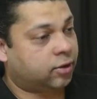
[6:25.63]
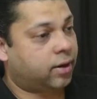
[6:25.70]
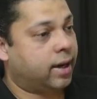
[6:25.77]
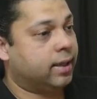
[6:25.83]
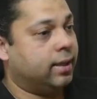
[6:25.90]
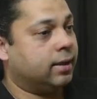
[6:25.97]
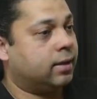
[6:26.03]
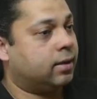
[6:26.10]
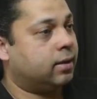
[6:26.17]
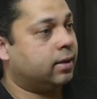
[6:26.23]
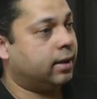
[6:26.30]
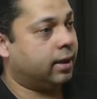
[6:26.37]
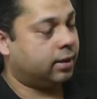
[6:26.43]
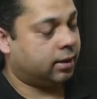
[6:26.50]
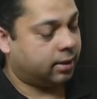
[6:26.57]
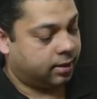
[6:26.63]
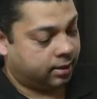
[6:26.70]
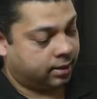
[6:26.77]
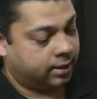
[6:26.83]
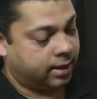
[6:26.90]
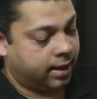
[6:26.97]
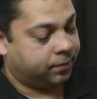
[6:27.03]
try this.
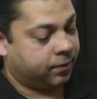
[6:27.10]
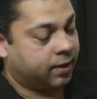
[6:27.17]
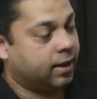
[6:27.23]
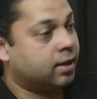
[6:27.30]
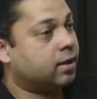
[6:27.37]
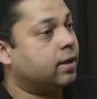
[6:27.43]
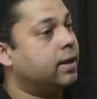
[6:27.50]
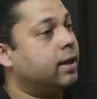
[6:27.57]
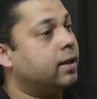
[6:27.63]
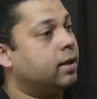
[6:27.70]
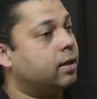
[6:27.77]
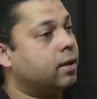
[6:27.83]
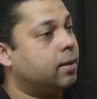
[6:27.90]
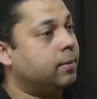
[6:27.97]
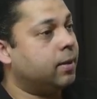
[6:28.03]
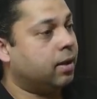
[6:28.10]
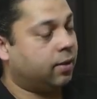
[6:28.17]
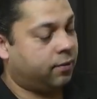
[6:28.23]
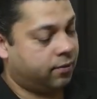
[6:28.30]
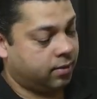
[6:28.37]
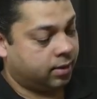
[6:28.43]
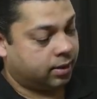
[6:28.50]
Let's clear the terminal
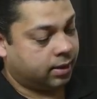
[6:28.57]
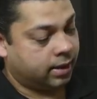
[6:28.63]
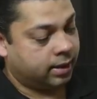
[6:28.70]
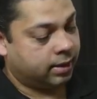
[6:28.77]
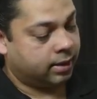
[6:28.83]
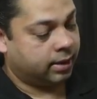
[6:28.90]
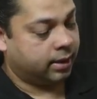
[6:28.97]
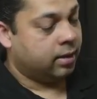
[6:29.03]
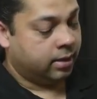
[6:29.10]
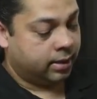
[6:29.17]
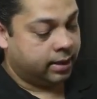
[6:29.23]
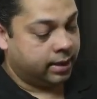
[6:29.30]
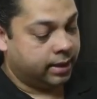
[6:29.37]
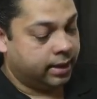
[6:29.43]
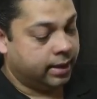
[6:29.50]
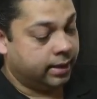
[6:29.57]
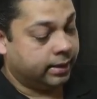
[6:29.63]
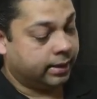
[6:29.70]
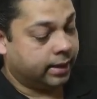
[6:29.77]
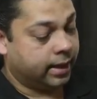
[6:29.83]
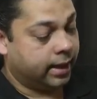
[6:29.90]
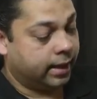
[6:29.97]
first. Let's say
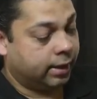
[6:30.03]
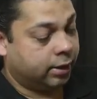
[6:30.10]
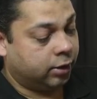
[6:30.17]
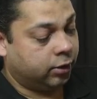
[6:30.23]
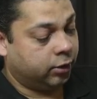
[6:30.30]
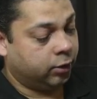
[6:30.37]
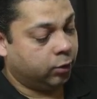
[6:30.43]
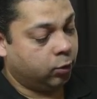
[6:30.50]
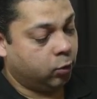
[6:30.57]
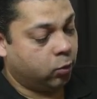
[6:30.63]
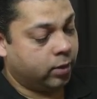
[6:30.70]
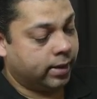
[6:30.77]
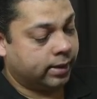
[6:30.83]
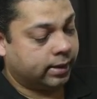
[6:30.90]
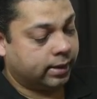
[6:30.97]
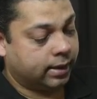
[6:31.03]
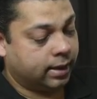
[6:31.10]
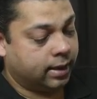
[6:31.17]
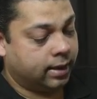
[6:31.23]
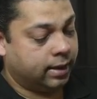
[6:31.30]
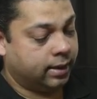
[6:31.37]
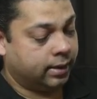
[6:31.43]

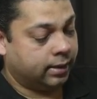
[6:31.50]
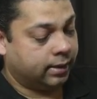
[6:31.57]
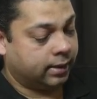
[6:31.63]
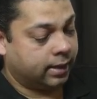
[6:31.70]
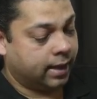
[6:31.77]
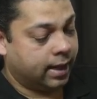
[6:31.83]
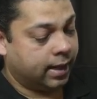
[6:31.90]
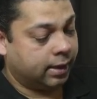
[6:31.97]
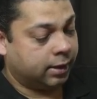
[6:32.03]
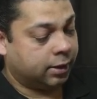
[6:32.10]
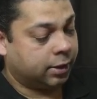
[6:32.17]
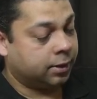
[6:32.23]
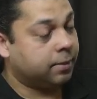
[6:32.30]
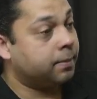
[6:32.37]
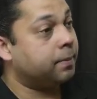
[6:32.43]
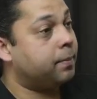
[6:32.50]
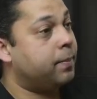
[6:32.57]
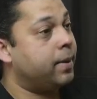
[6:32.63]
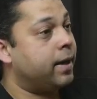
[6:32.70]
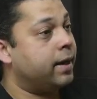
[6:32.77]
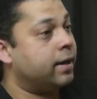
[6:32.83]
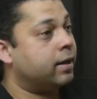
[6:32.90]

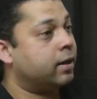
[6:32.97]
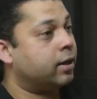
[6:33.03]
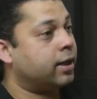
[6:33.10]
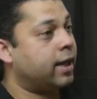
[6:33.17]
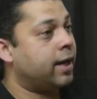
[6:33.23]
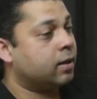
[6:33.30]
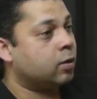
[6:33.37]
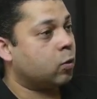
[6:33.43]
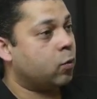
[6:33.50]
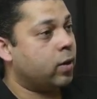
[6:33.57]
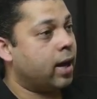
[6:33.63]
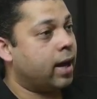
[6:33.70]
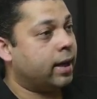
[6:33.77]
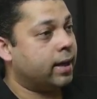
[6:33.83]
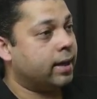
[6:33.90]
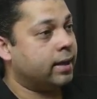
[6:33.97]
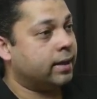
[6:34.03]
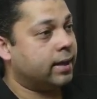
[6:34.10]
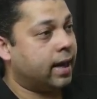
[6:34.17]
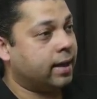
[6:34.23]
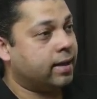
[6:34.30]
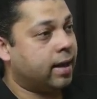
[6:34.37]
cd/usr/bin. Okay, so we are
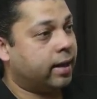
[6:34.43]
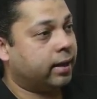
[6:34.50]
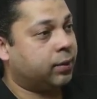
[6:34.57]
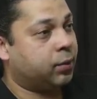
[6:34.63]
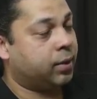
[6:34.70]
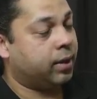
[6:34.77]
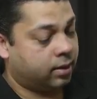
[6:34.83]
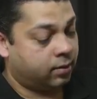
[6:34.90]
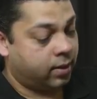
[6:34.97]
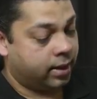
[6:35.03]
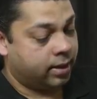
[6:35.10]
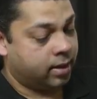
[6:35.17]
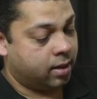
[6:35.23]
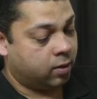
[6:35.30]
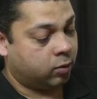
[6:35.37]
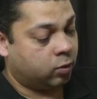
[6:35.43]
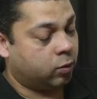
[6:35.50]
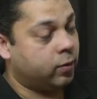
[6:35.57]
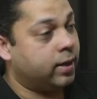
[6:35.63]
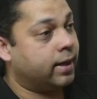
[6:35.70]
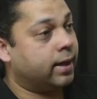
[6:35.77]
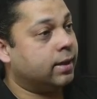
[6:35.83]
in that directory right now, so
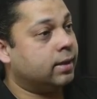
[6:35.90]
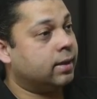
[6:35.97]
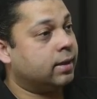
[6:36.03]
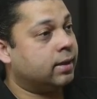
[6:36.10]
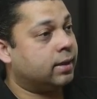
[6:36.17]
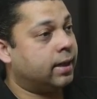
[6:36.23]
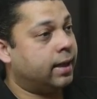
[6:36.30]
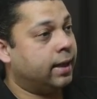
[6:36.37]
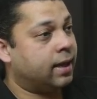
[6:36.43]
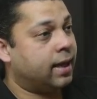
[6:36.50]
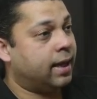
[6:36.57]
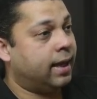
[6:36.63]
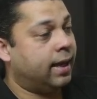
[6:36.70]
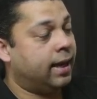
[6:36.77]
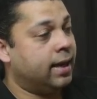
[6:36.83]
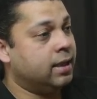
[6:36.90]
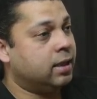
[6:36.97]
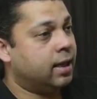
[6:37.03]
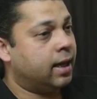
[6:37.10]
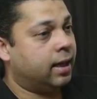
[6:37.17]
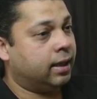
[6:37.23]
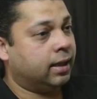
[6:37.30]
we can just say
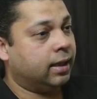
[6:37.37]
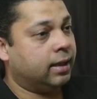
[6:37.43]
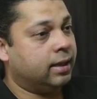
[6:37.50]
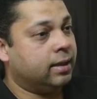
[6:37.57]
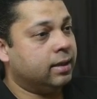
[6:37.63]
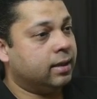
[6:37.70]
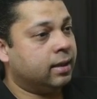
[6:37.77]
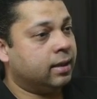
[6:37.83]
ls and it'll